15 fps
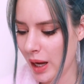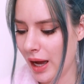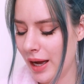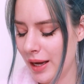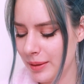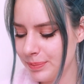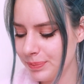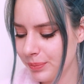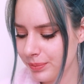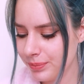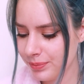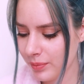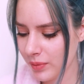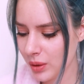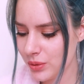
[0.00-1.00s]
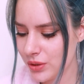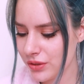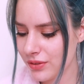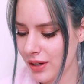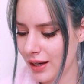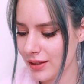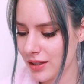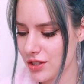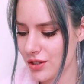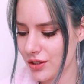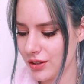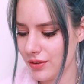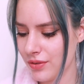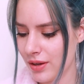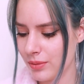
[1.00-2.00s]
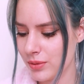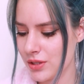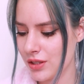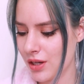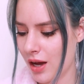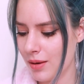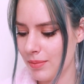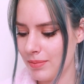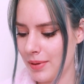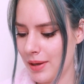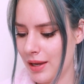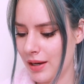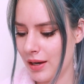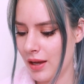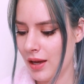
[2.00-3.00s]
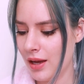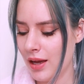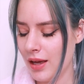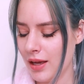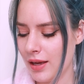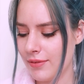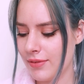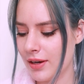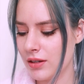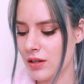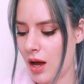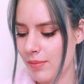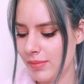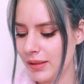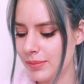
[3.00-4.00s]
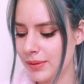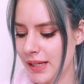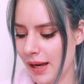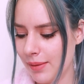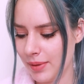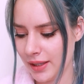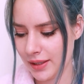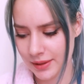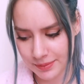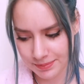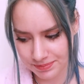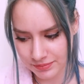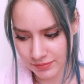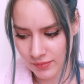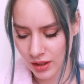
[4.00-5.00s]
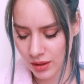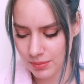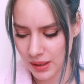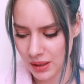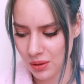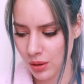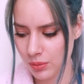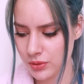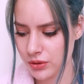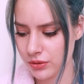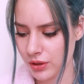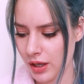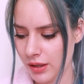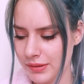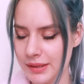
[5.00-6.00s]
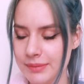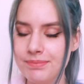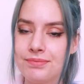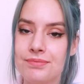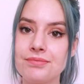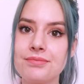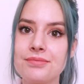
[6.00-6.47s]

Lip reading: Would you have gotten the surgery if there was not been, if there had not been a pandemic, being home to recover?